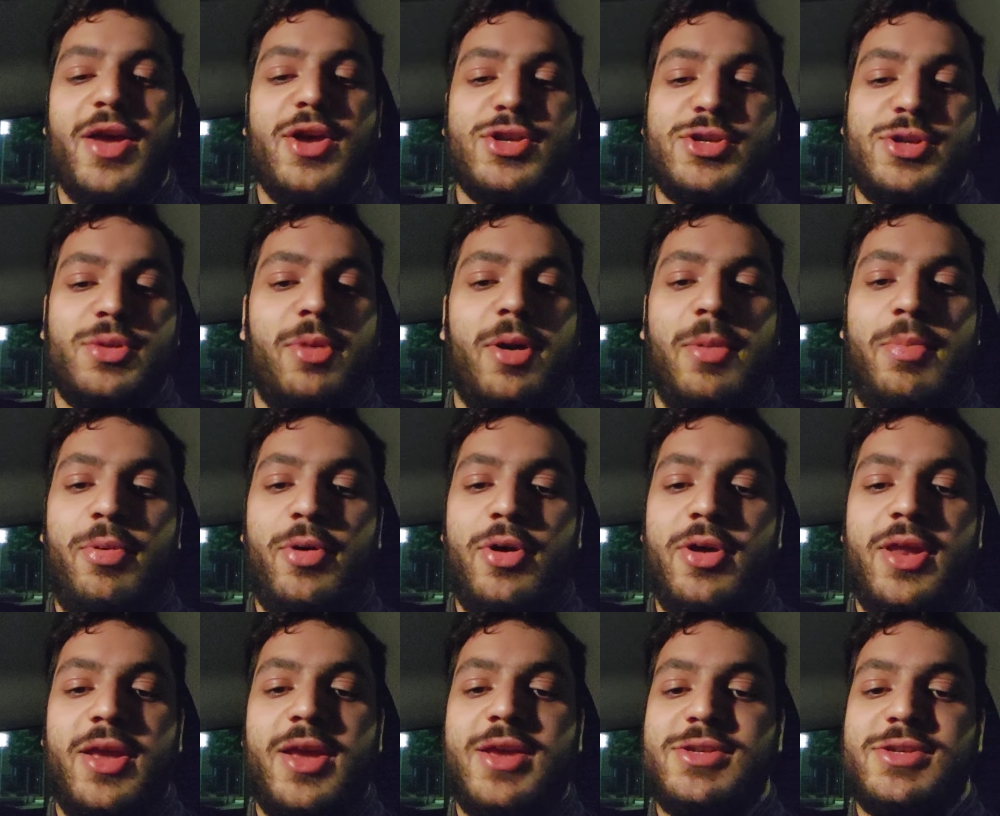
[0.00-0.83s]
So my
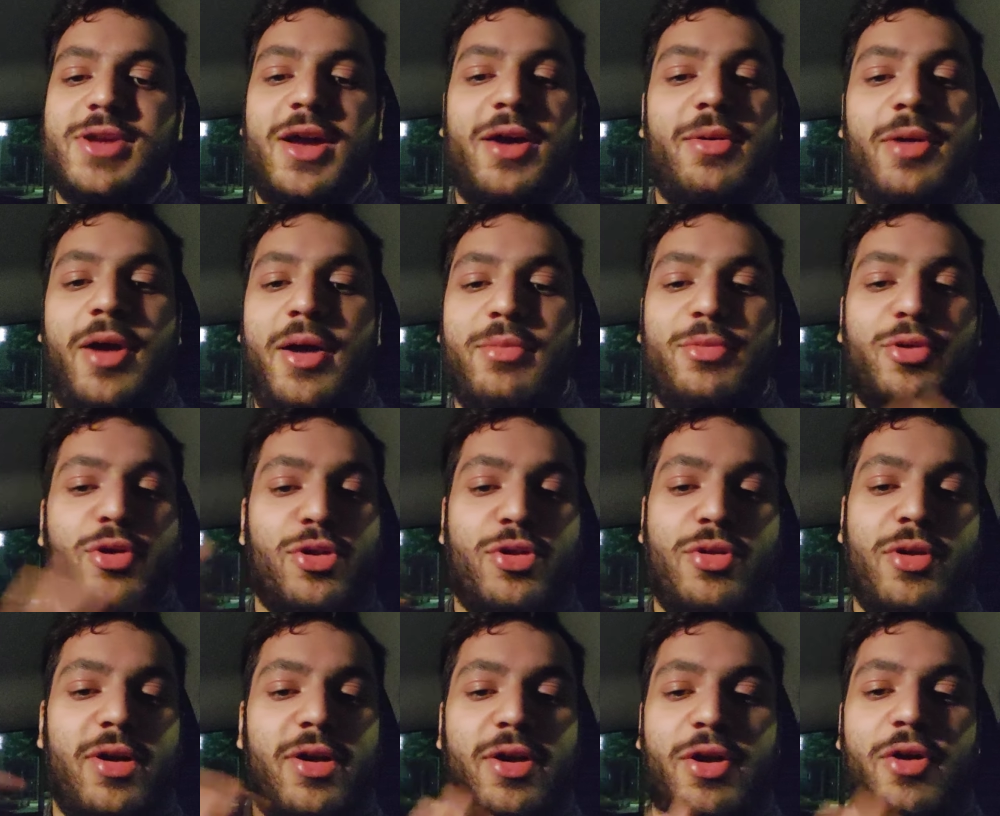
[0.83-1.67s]
point is, I'm not
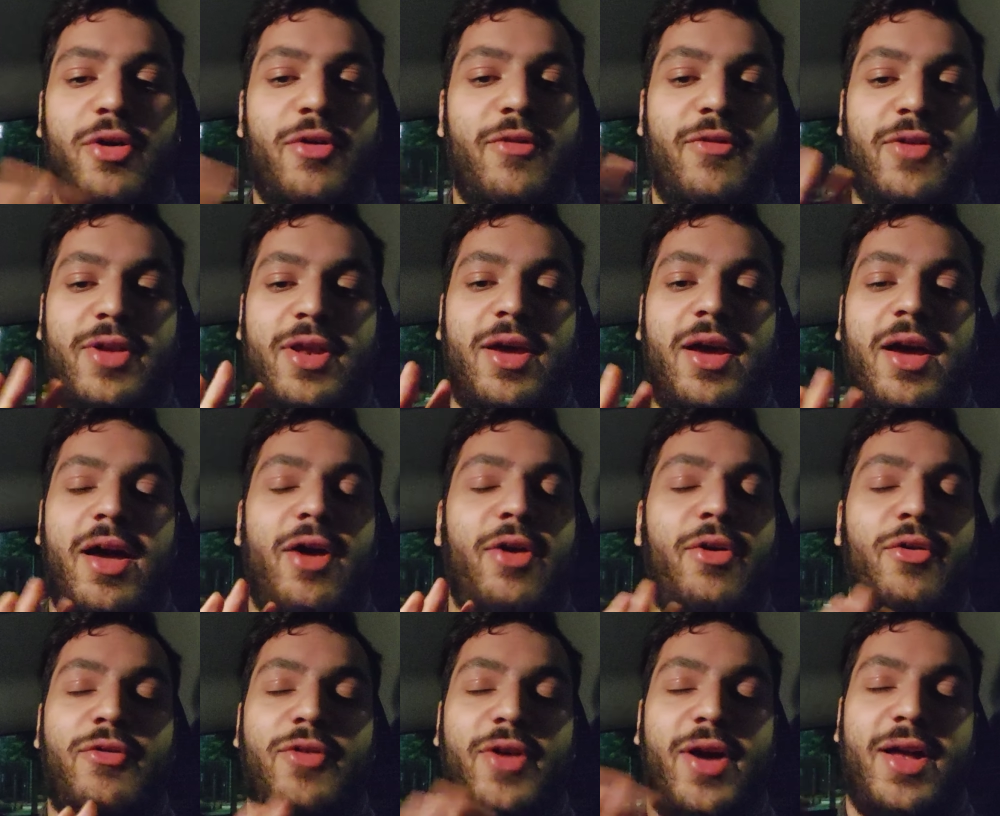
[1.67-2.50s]
trying to
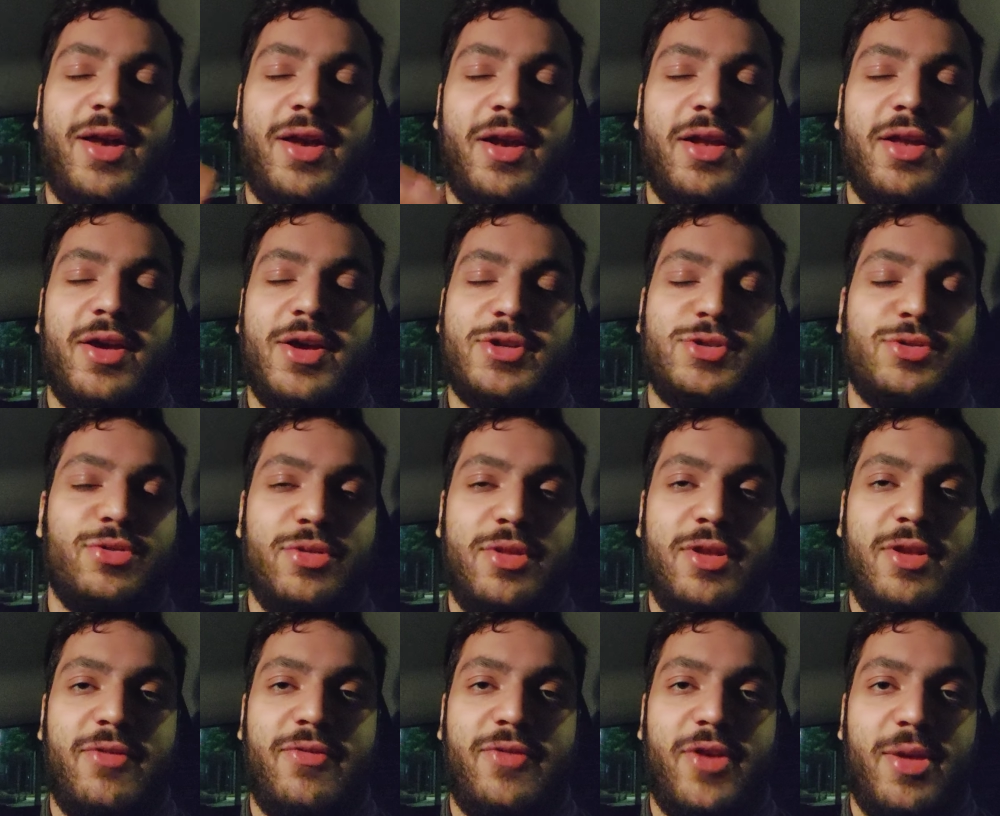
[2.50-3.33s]
overanalyze all
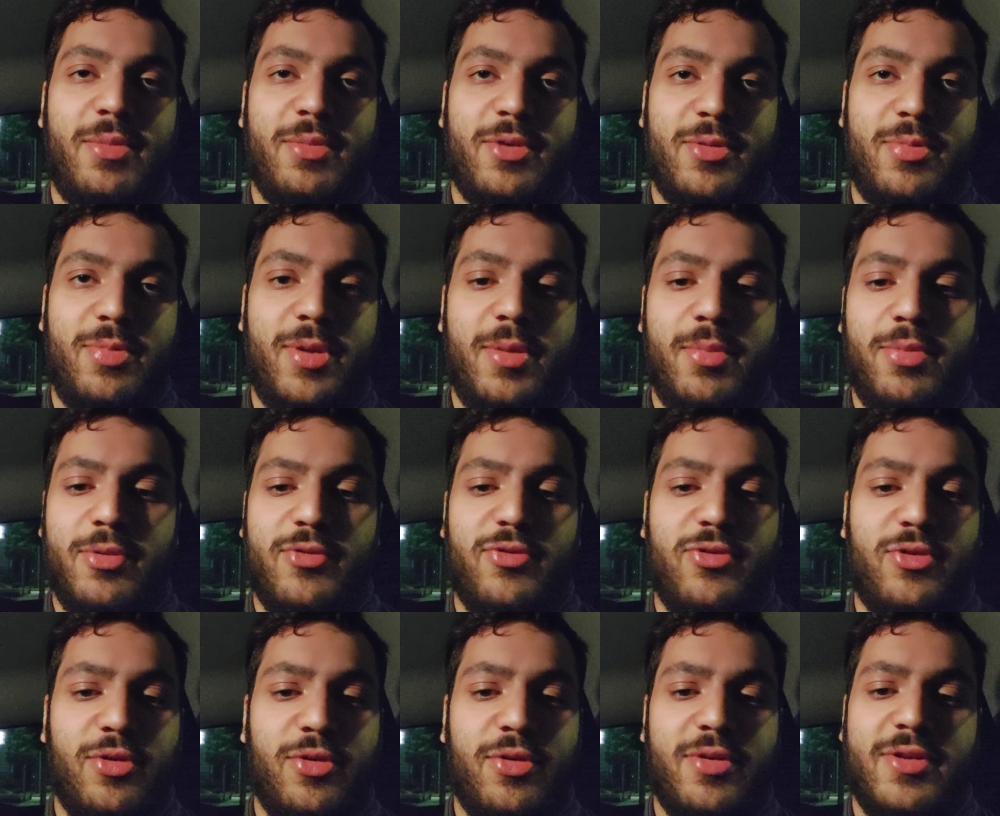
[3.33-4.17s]
these famous people's
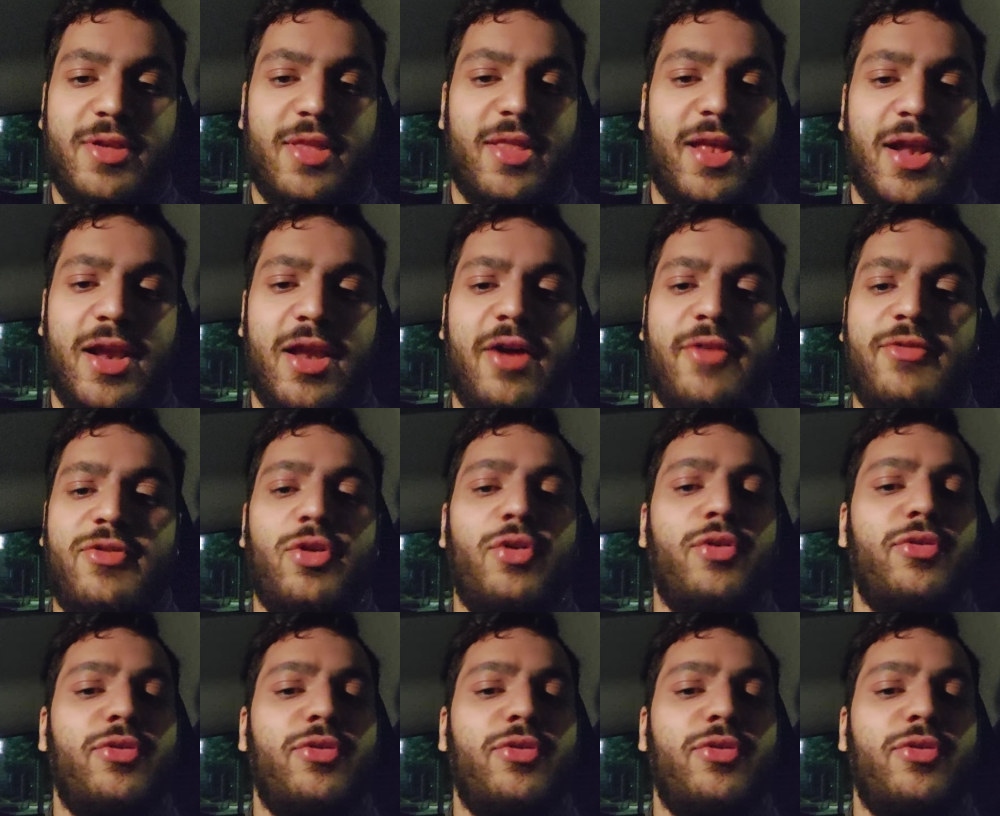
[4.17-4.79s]
stories and their lives,